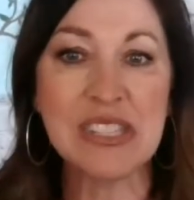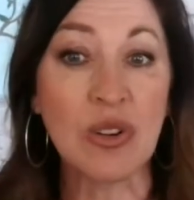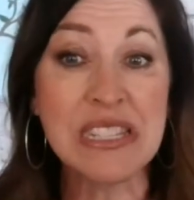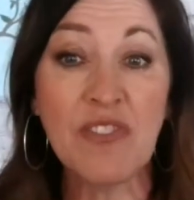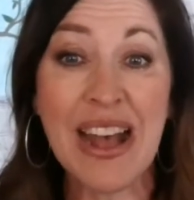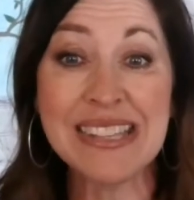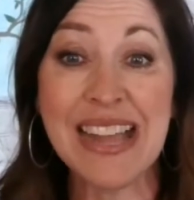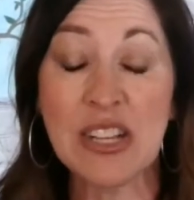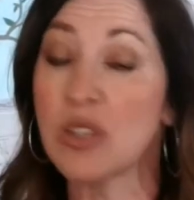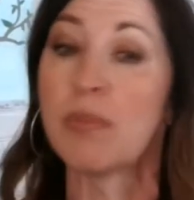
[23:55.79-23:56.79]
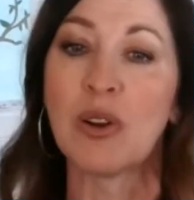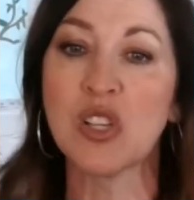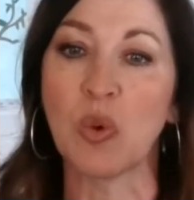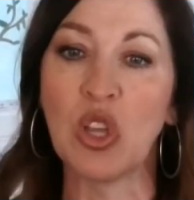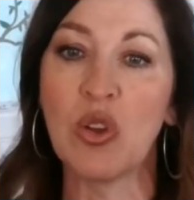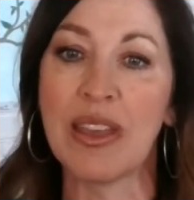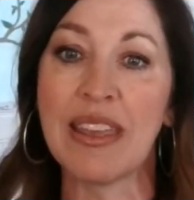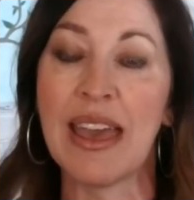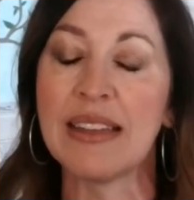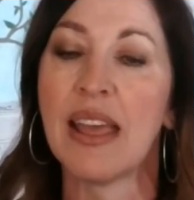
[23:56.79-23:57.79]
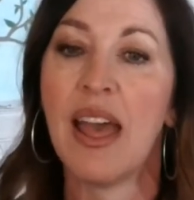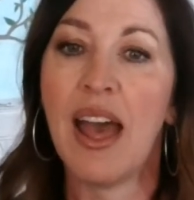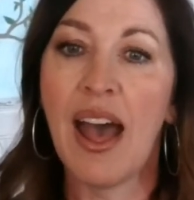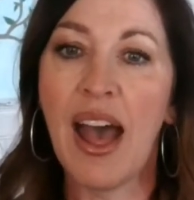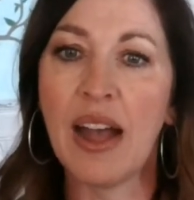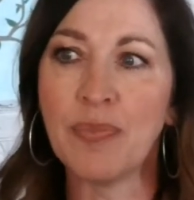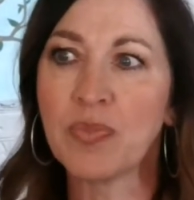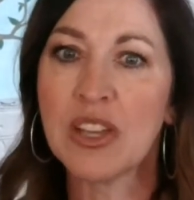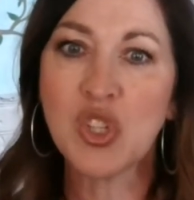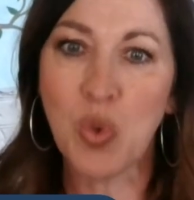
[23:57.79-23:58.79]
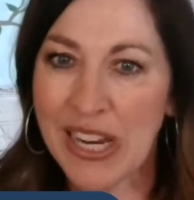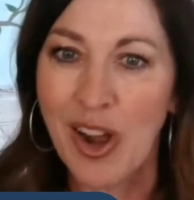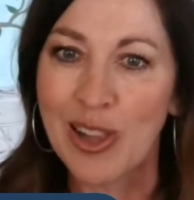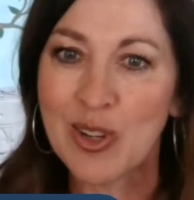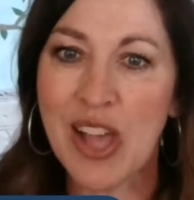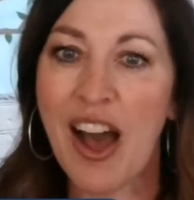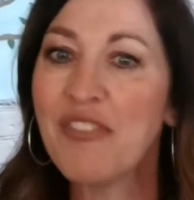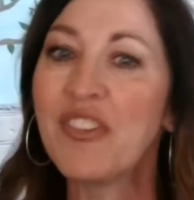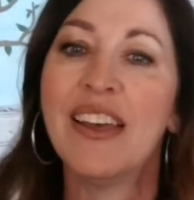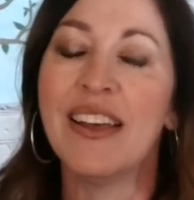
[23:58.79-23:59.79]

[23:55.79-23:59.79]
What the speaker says: There is a fast action bonus where you can get $20 off.